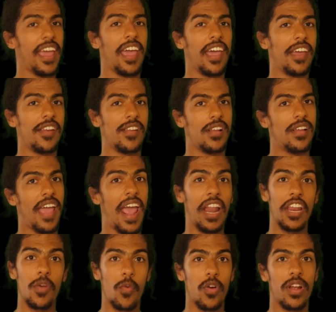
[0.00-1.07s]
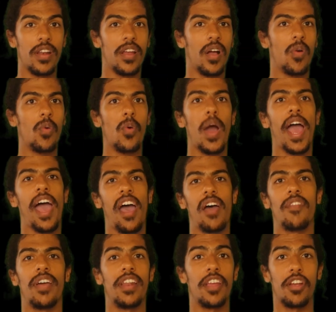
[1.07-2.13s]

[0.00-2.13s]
And anyone will have an